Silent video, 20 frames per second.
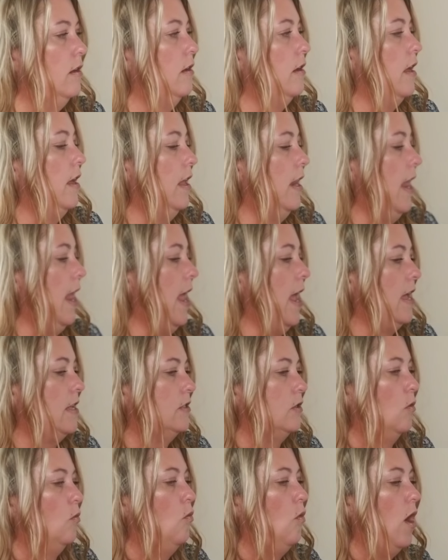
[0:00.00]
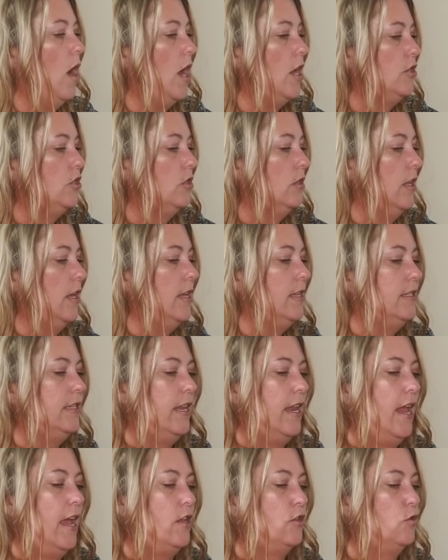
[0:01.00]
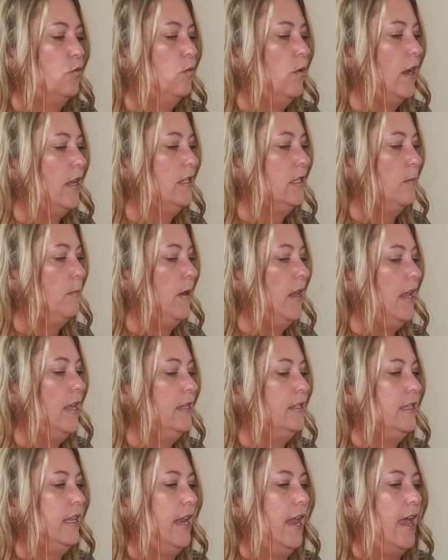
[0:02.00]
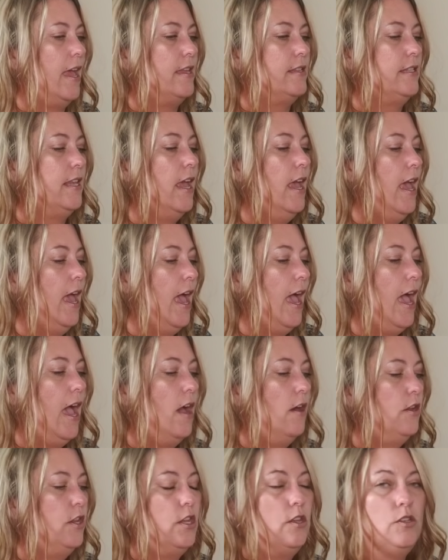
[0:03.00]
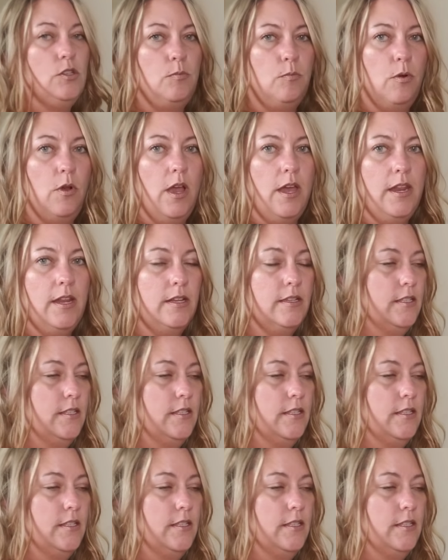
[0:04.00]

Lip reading: It has a watch list. It has recipes. It has how to use products